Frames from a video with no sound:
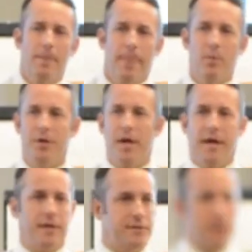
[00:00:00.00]
when you
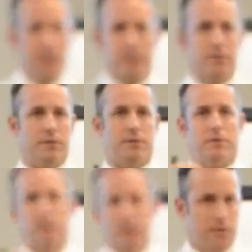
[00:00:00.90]
ask, this
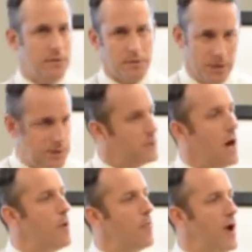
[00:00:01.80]
is
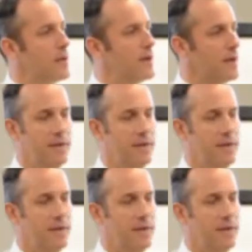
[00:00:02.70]
chiropractic,